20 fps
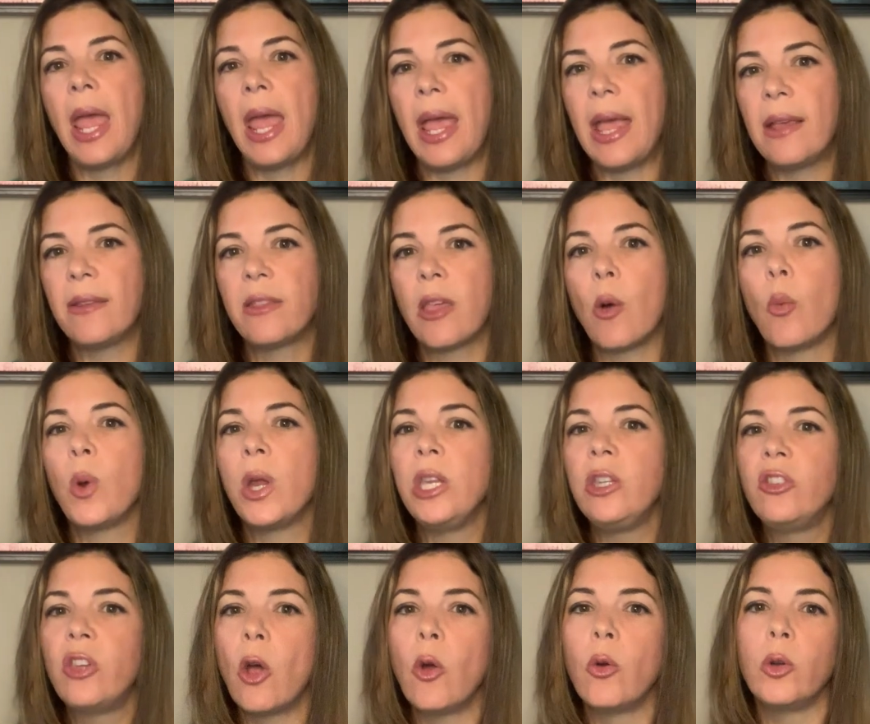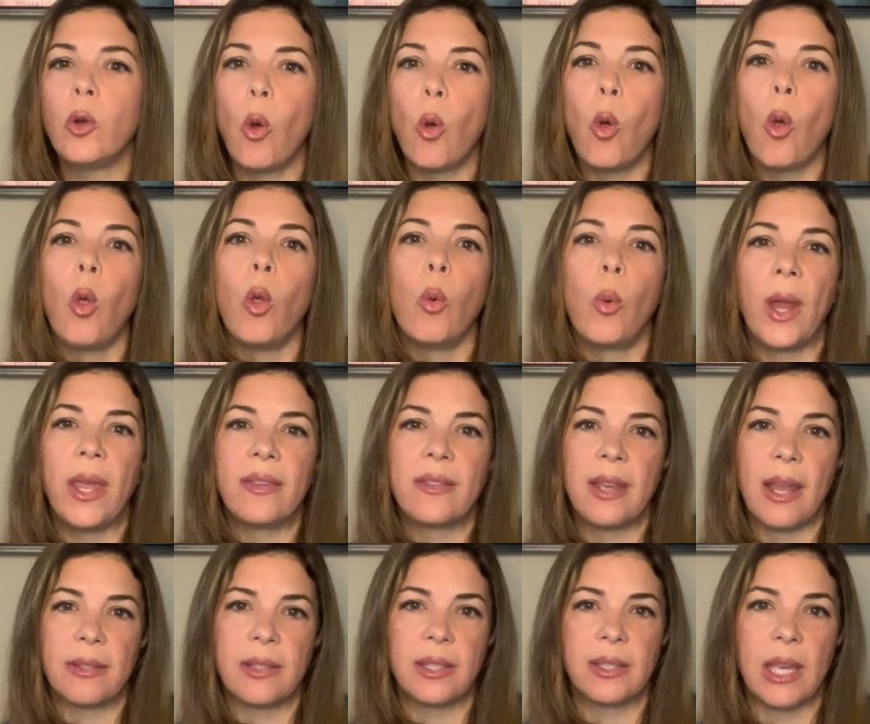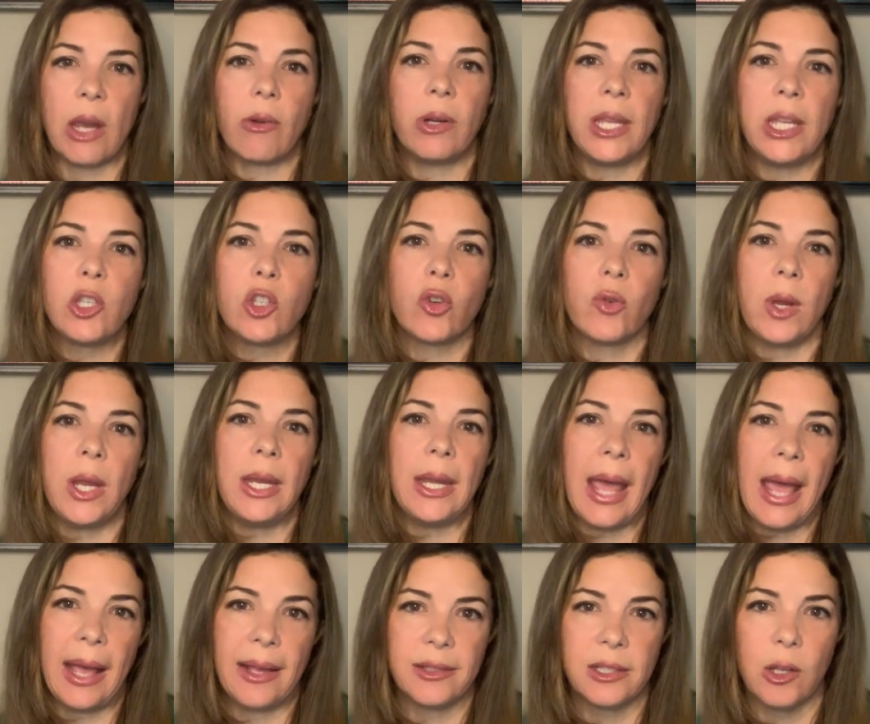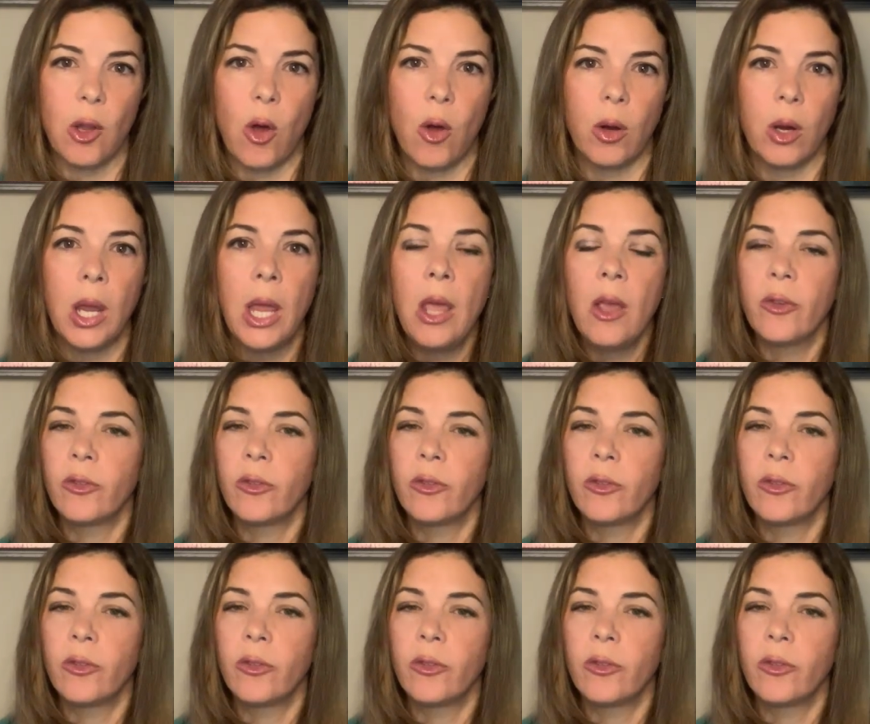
is that we don't always necessarily treat as long.